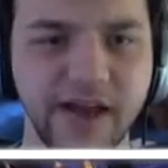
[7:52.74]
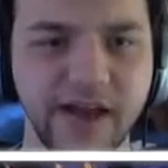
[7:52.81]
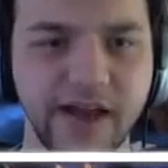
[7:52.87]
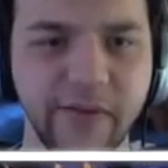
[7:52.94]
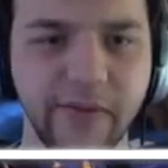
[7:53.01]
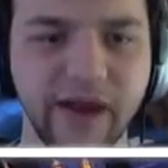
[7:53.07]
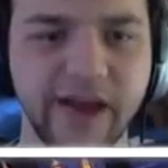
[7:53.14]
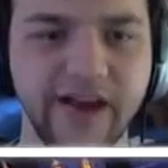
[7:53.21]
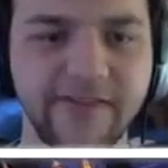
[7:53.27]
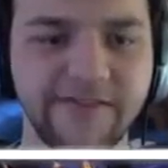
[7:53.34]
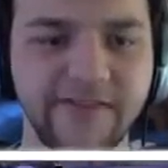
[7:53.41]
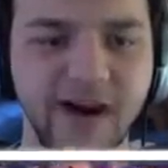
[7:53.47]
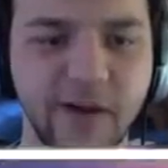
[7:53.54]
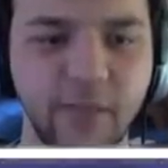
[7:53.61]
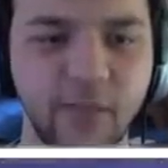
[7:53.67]
And I'm getting
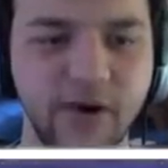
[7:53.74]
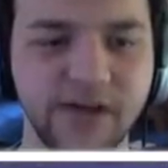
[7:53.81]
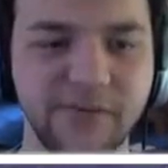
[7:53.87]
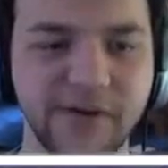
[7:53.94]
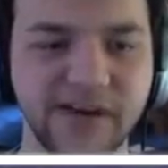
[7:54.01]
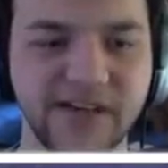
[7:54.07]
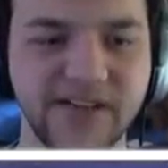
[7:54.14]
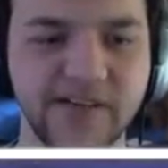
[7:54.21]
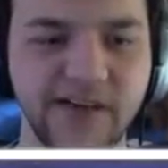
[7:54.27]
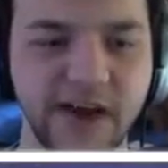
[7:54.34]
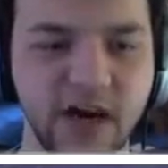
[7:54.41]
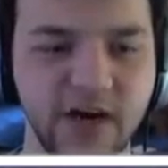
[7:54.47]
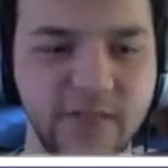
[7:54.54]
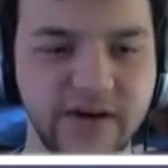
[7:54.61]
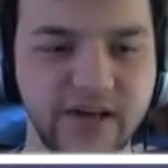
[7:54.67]
5 points because of
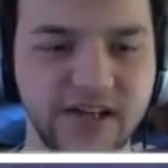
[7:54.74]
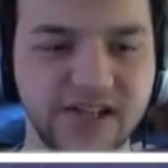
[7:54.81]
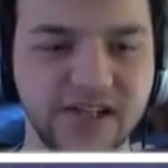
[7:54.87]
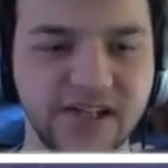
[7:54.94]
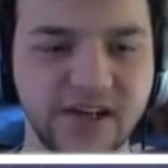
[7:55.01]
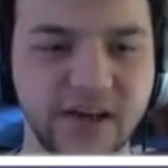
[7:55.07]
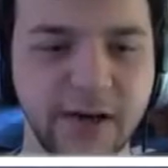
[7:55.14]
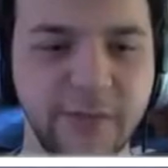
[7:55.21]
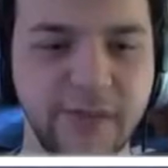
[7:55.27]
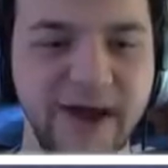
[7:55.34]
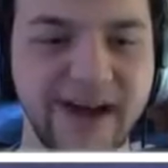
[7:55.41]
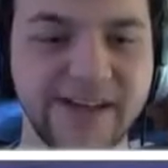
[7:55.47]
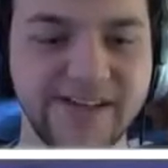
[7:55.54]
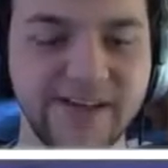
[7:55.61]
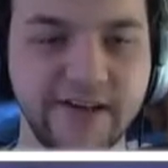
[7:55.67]
J.R.R.'s
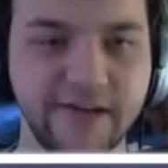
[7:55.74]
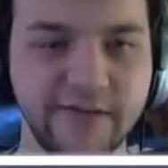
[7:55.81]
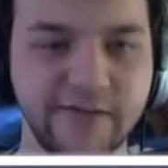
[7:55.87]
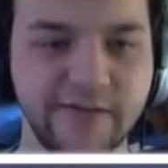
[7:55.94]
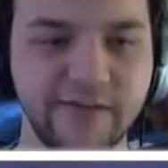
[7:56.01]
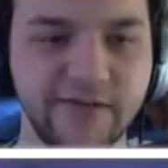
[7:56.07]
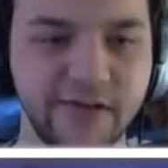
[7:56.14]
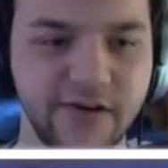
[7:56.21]
passive